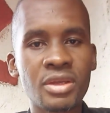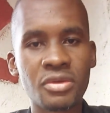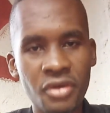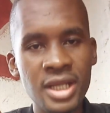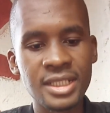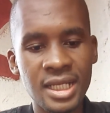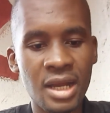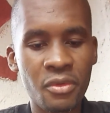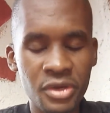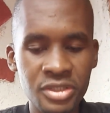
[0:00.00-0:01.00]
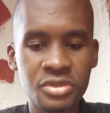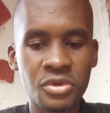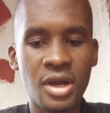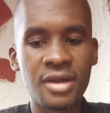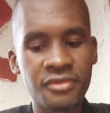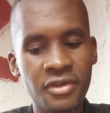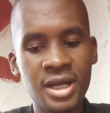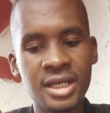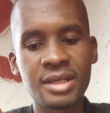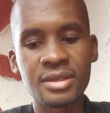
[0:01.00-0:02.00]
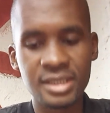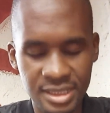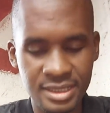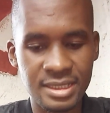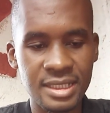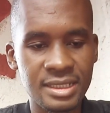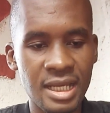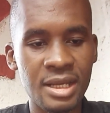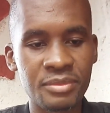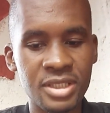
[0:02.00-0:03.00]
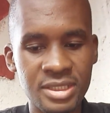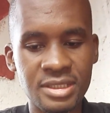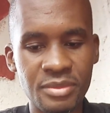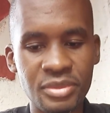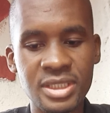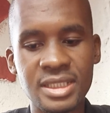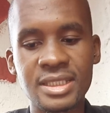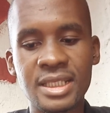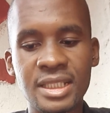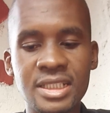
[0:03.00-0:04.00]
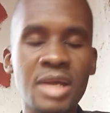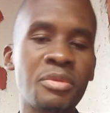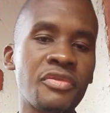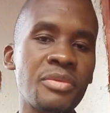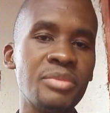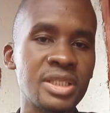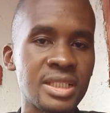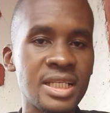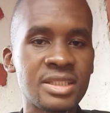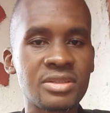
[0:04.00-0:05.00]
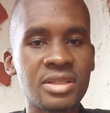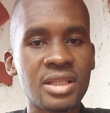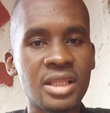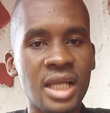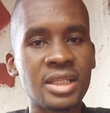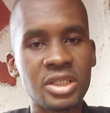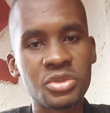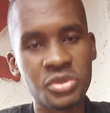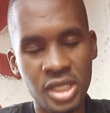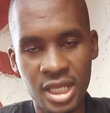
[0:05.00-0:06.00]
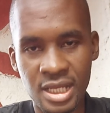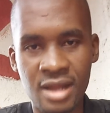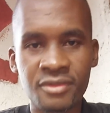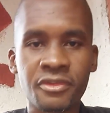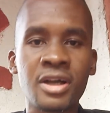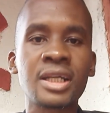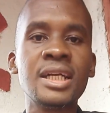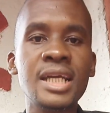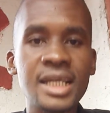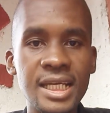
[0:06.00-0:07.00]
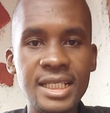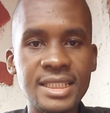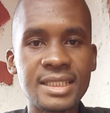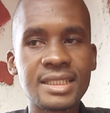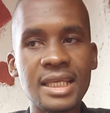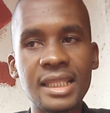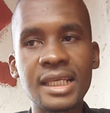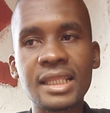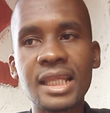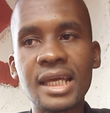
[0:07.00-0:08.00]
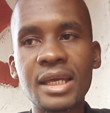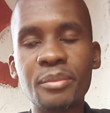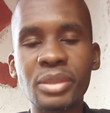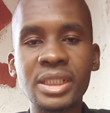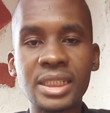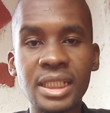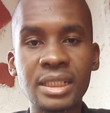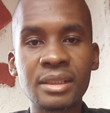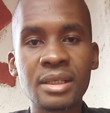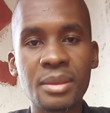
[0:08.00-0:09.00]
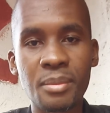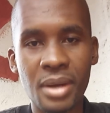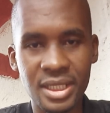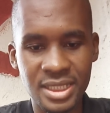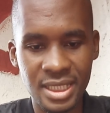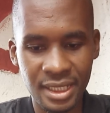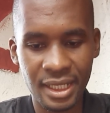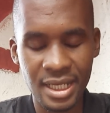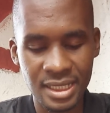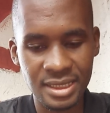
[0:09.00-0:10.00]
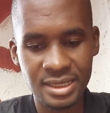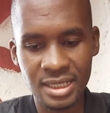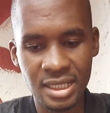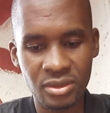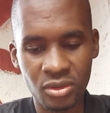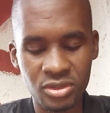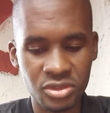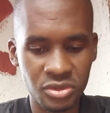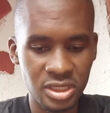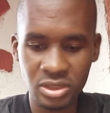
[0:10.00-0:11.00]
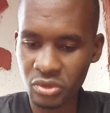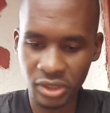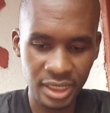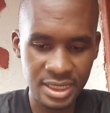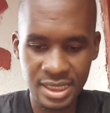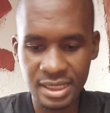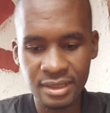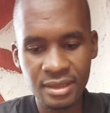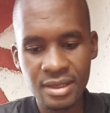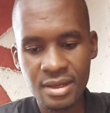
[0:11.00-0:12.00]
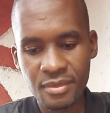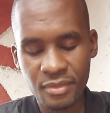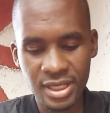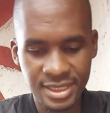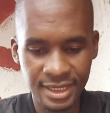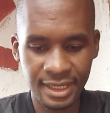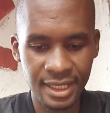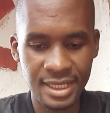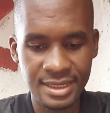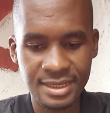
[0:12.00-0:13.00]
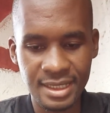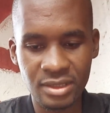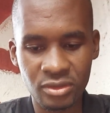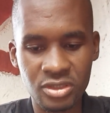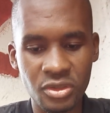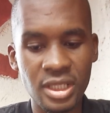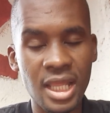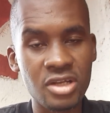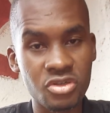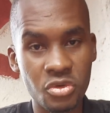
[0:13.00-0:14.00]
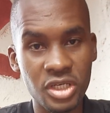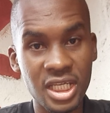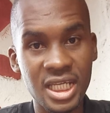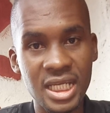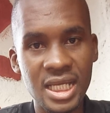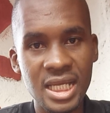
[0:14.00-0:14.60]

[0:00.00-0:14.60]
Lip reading: write that I went to hard fuck. This is the type, this is the business, and the type of a business that they do at hard fuck, it's selling the building materials and also decorating materials and also electronic